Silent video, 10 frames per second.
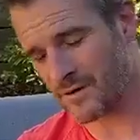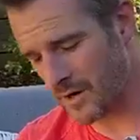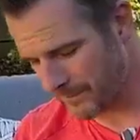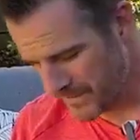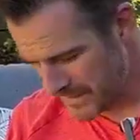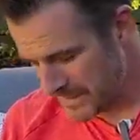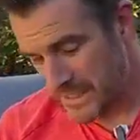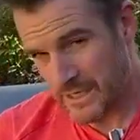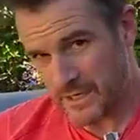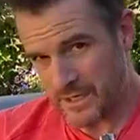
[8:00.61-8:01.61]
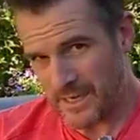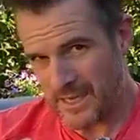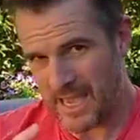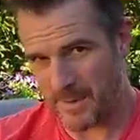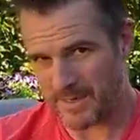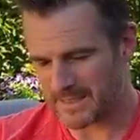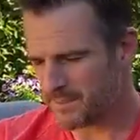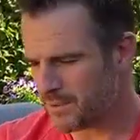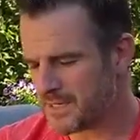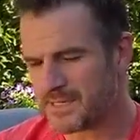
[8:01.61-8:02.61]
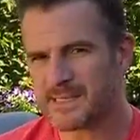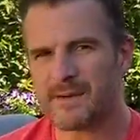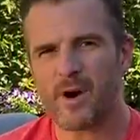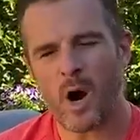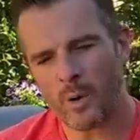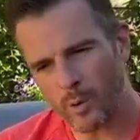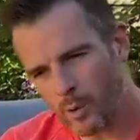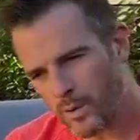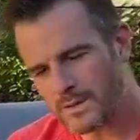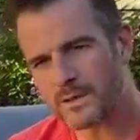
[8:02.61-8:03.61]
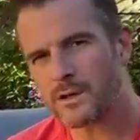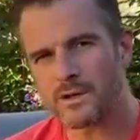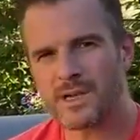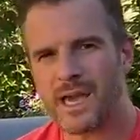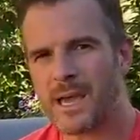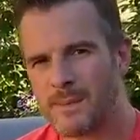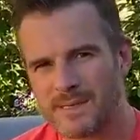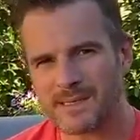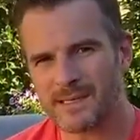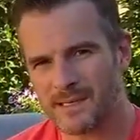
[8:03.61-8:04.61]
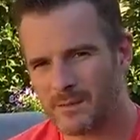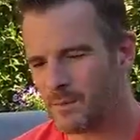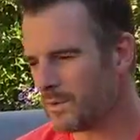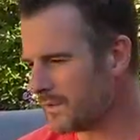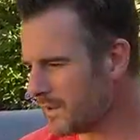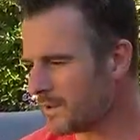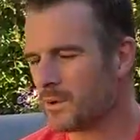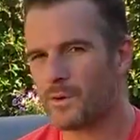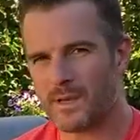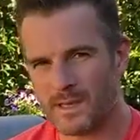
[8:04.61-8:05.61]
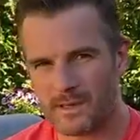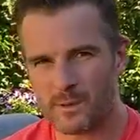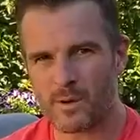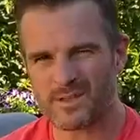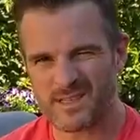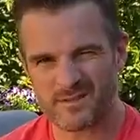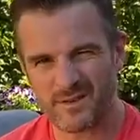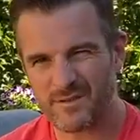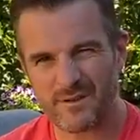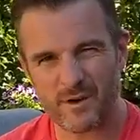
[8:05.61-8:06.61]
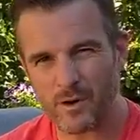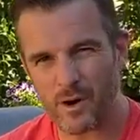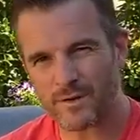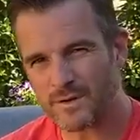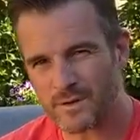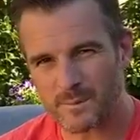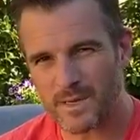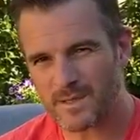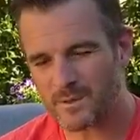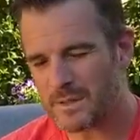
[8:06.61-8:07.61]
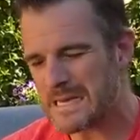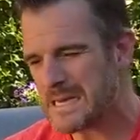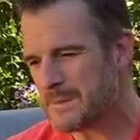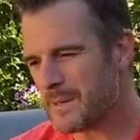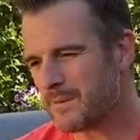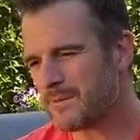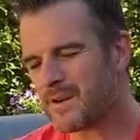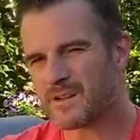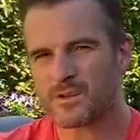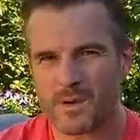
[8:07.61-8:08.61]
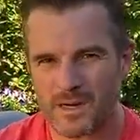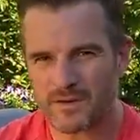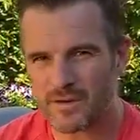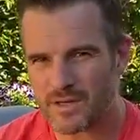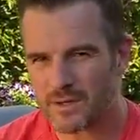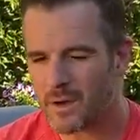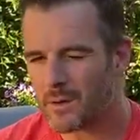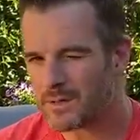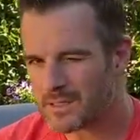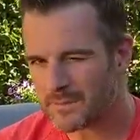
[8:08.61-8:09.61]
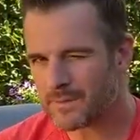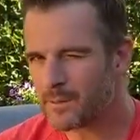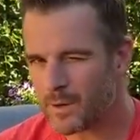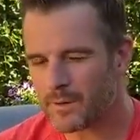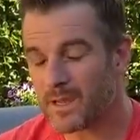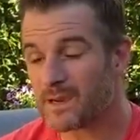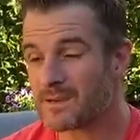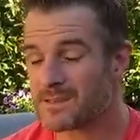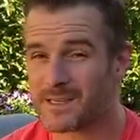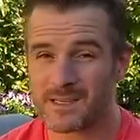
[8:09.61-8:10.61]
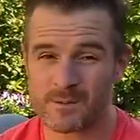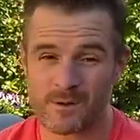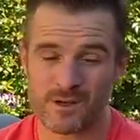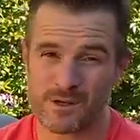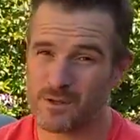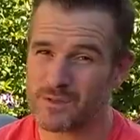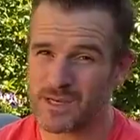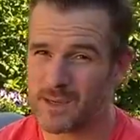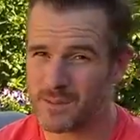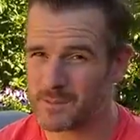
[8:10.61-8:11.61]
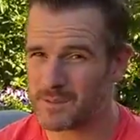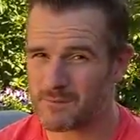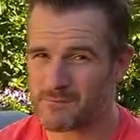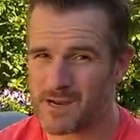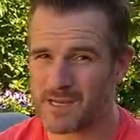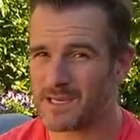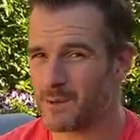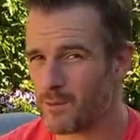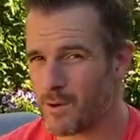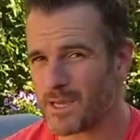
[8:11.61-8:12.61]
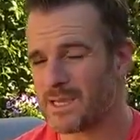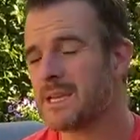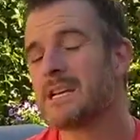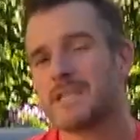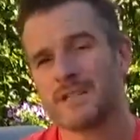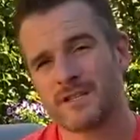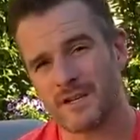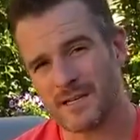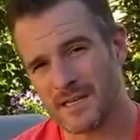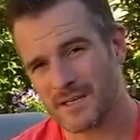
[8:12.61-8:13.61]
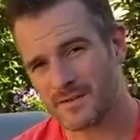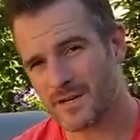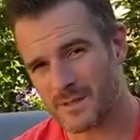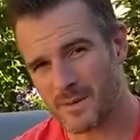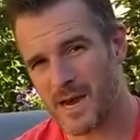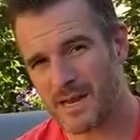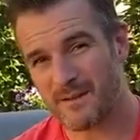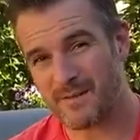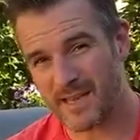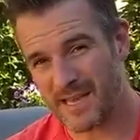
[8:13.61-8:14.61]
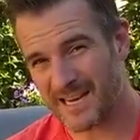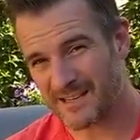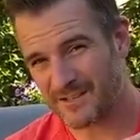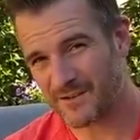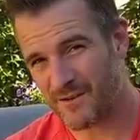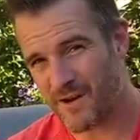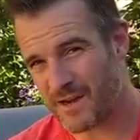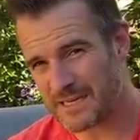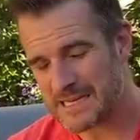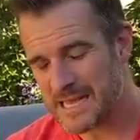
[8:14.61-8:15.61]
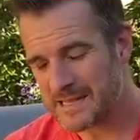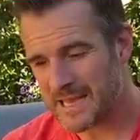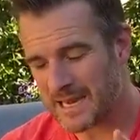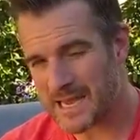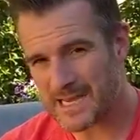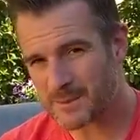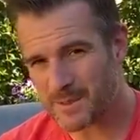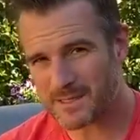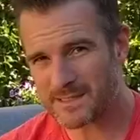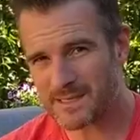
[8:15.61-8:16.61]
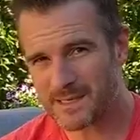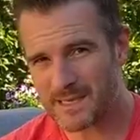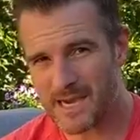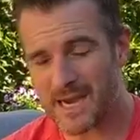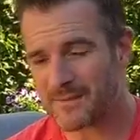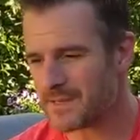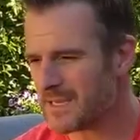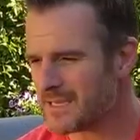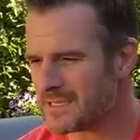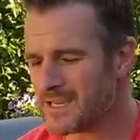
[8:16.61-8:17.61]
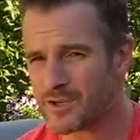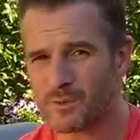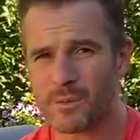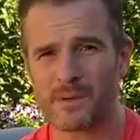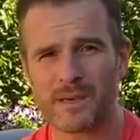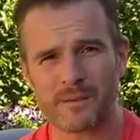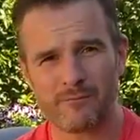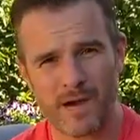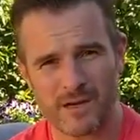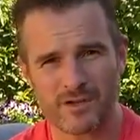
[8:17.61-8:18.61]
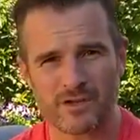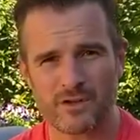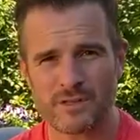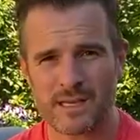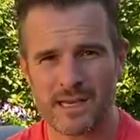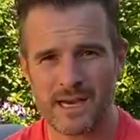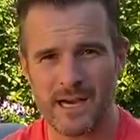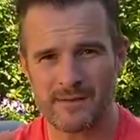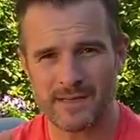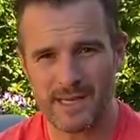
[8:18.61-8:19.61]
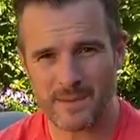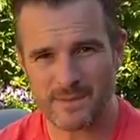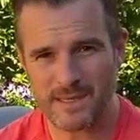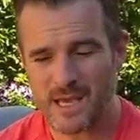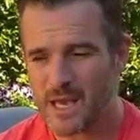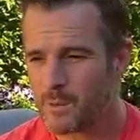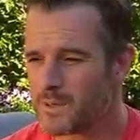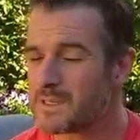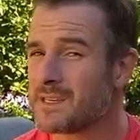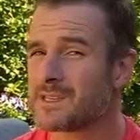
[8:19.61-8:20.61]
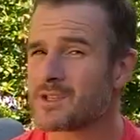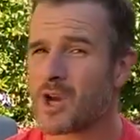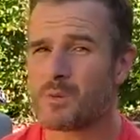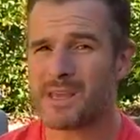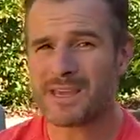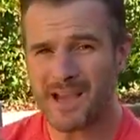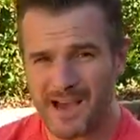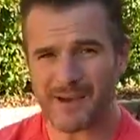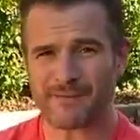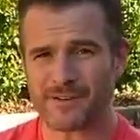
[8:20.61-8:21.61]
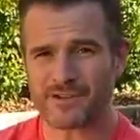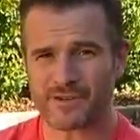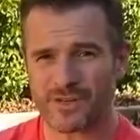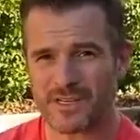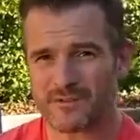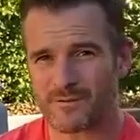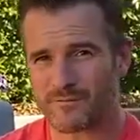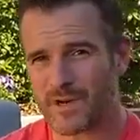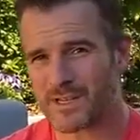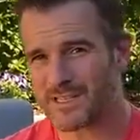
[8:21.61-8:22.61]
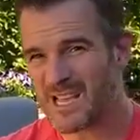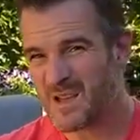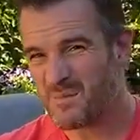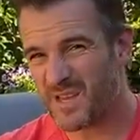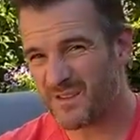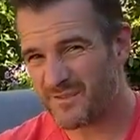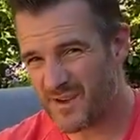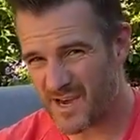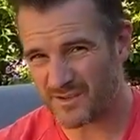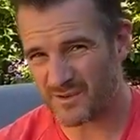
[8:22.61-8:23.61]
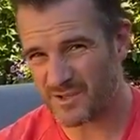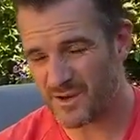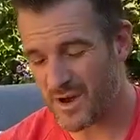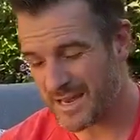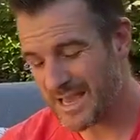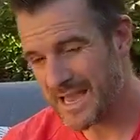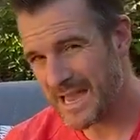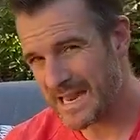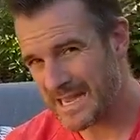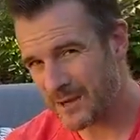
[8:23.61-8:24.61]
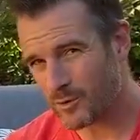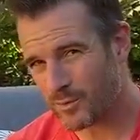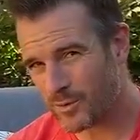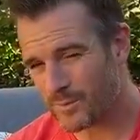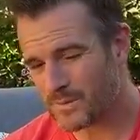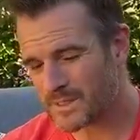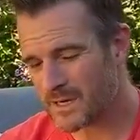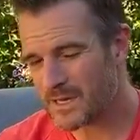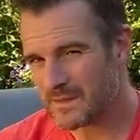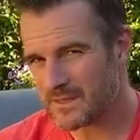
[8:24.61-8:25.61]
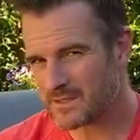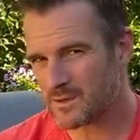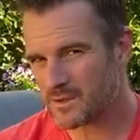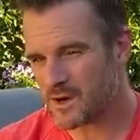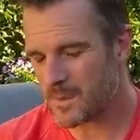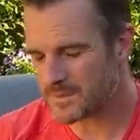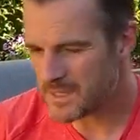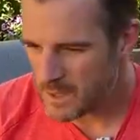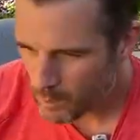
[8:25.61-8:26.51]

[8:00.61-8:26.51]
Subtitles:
you've got. Hammies, pretty easy stuff. I would always include your hammies in with your glute and your quads. It's a very forgotten sort of muscle. People find it's too hard to stretch. I would definitely work on that, because guess what? You use your hammies when you're running and you're walking, so you need to stretch them out if they're getting tight. Now your last ones, calves, essential. Remember, runners use their calves heaps. We see so many calf injuries from runners being far too tight, and ankle problems. So there's two types.